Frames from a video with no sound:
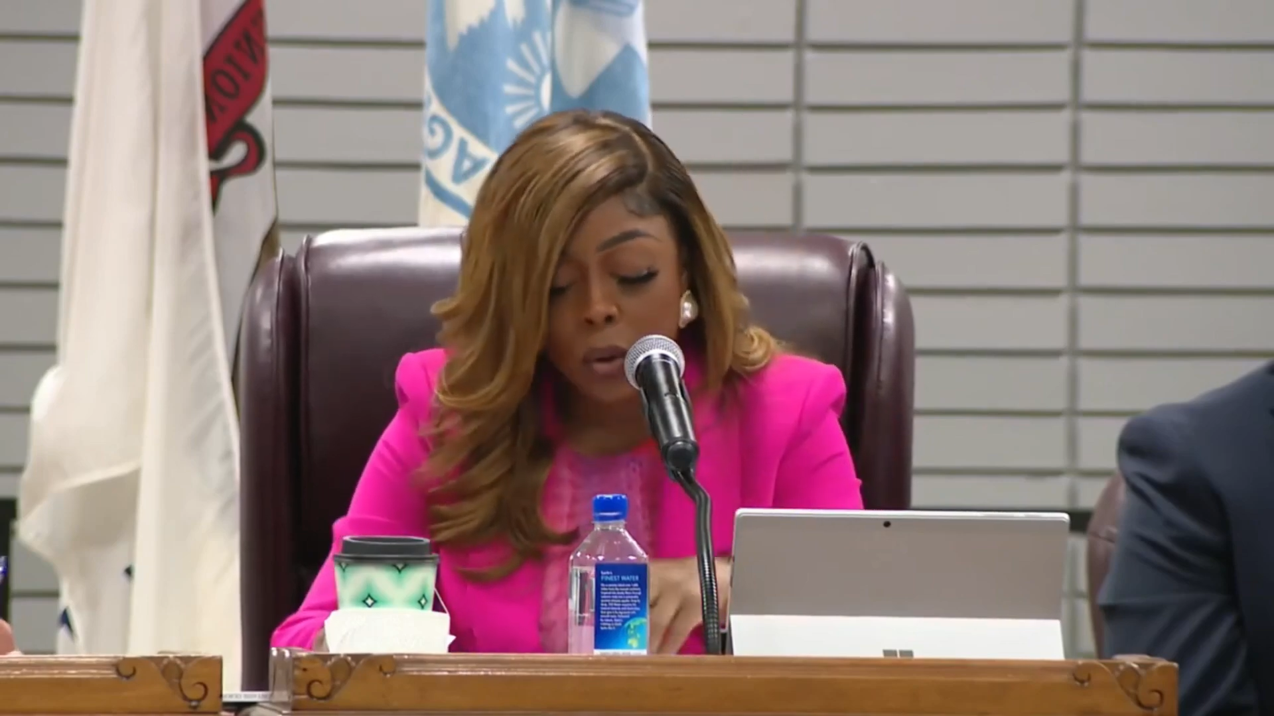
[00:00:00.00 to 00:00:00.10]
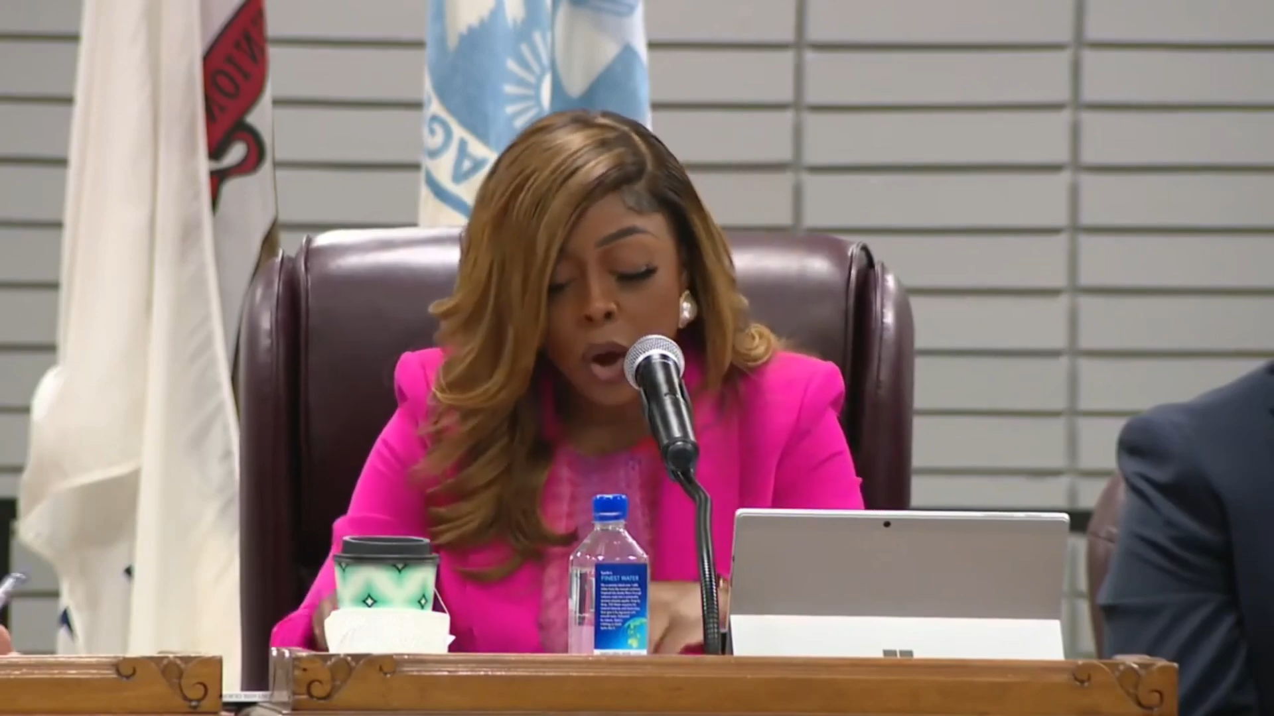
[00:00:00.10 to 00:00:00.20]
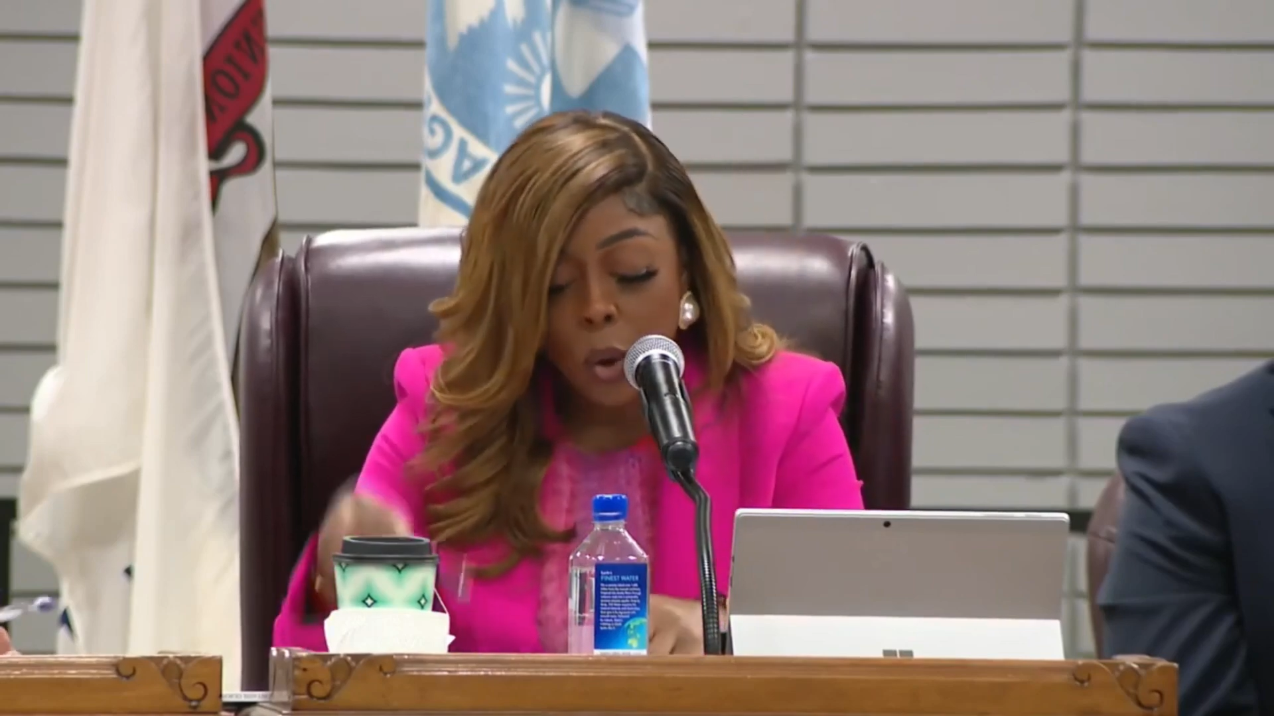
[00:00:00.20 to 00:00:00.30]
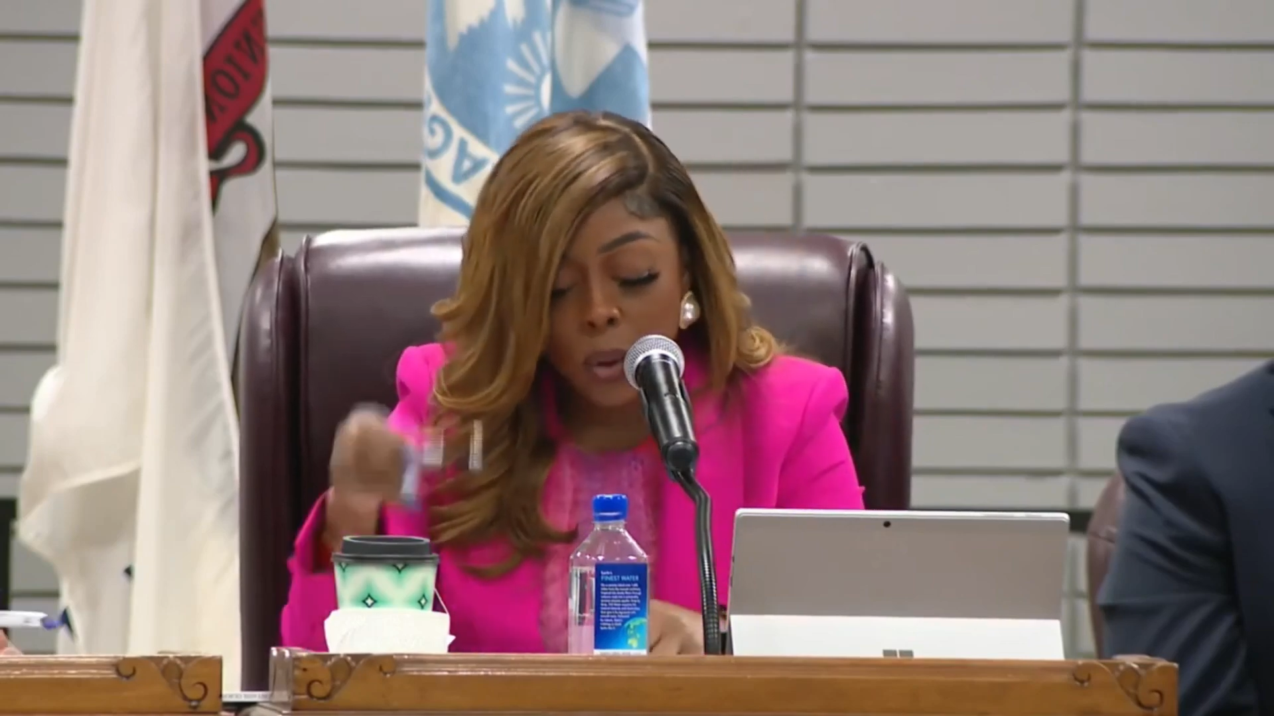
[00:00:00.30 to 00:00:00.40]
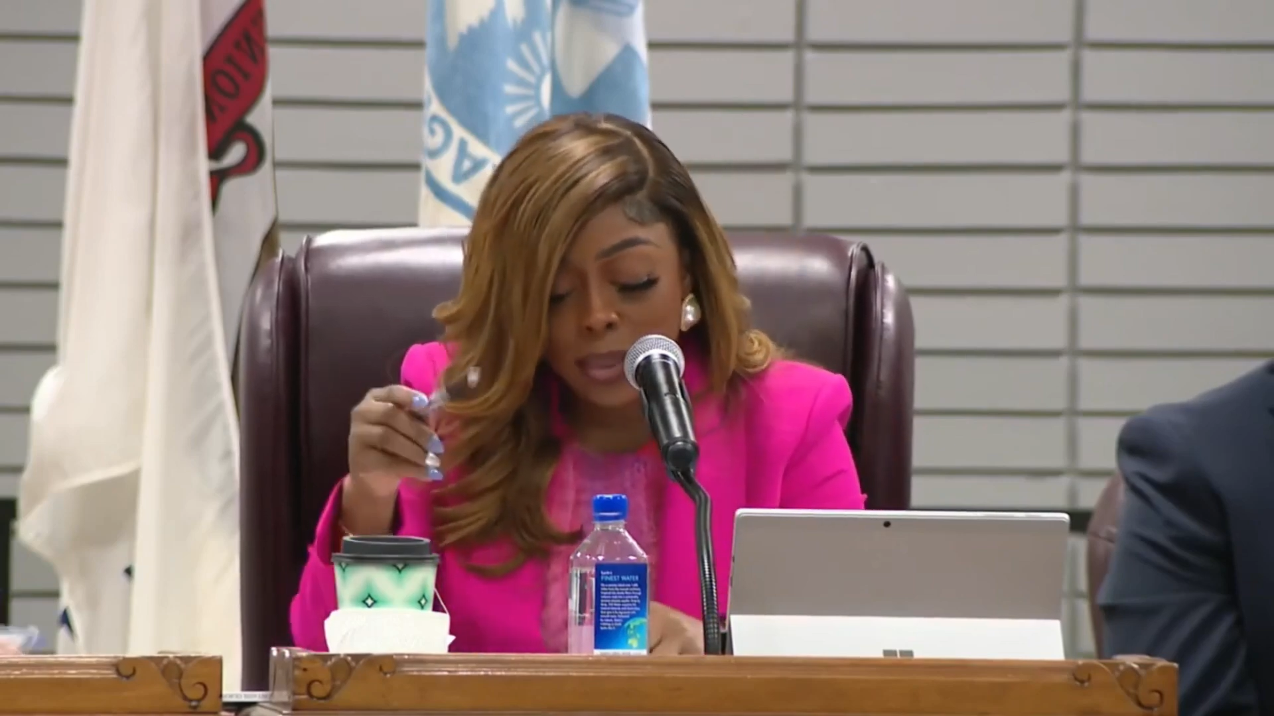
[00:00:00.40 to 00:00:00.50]

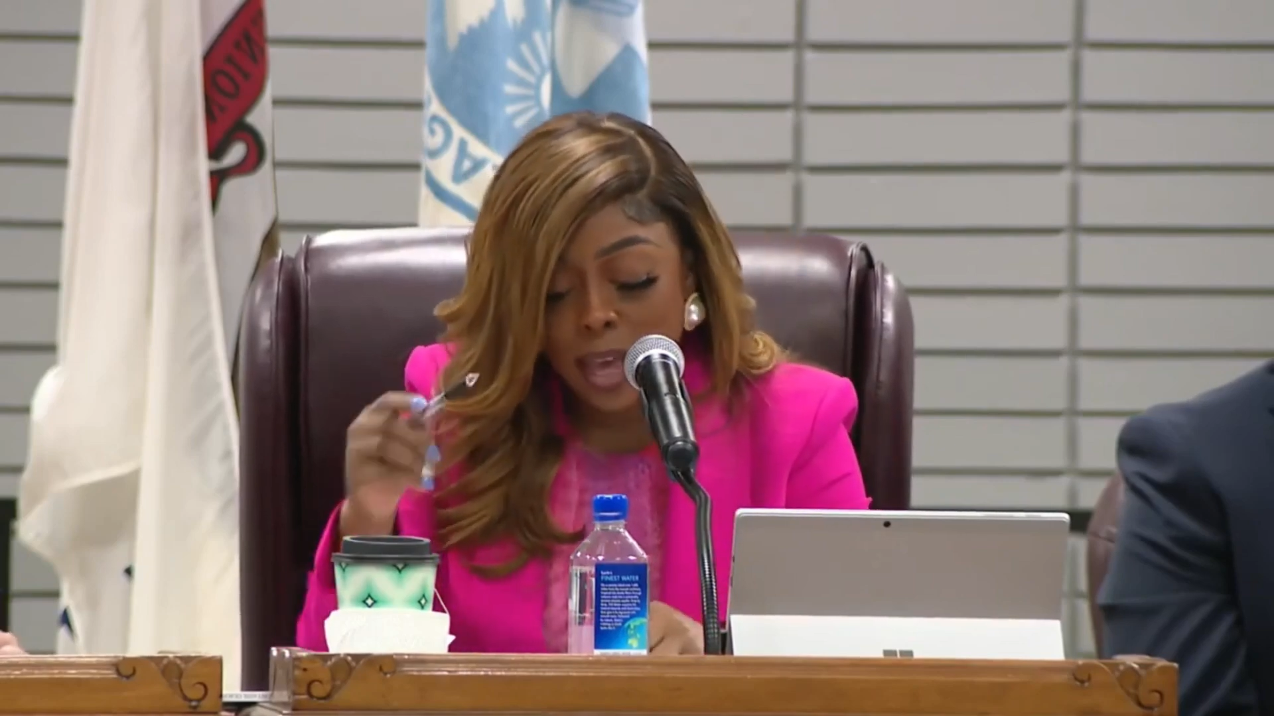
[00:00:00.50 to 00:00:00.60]
He did